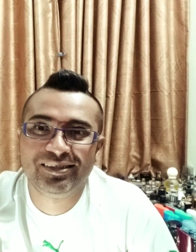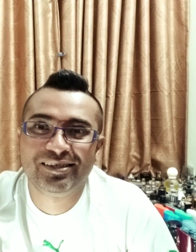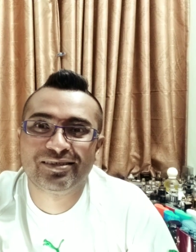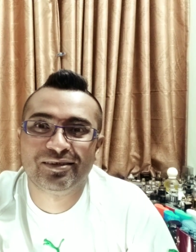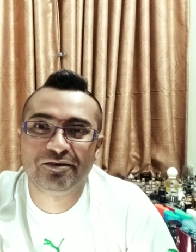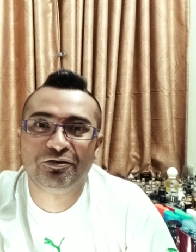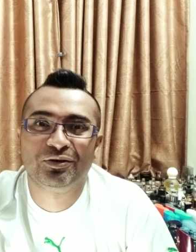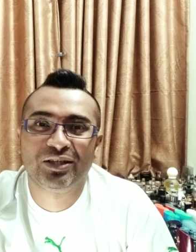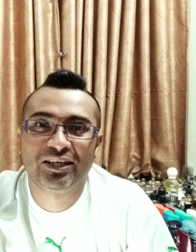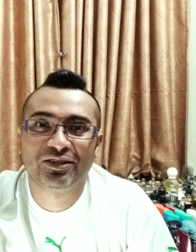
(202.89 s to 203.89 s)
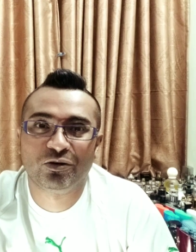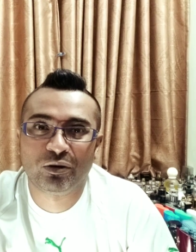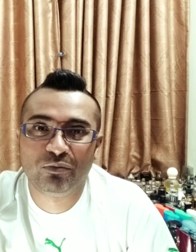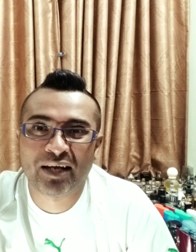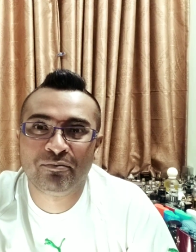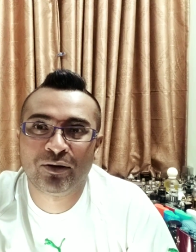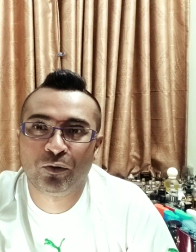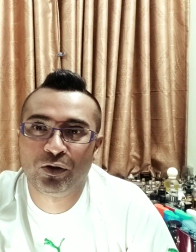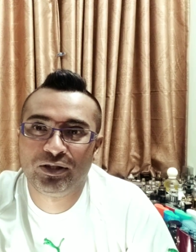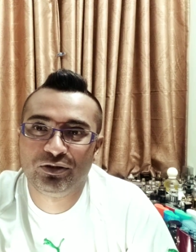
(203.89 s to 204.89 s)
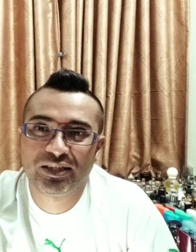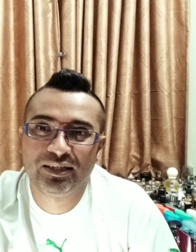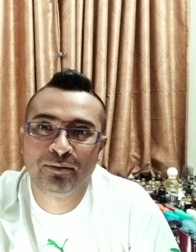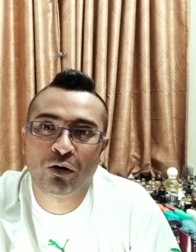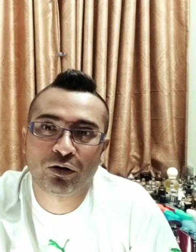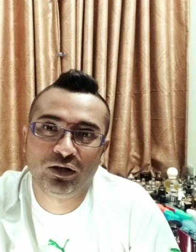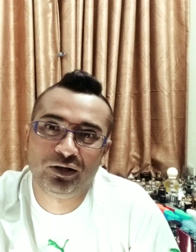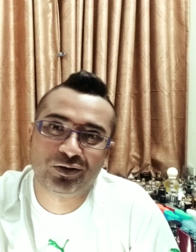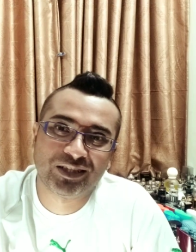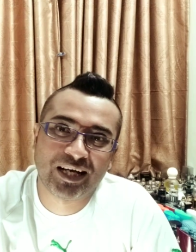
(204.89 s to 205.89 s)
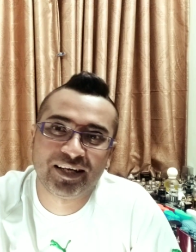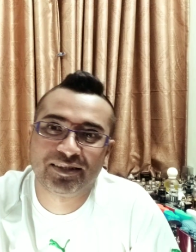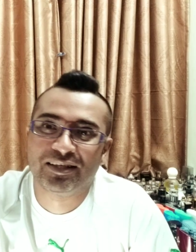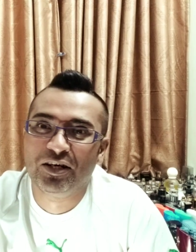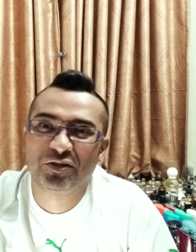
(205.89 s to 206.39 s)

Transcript: this if you think it's going to be blind by word you see the bottle looks nice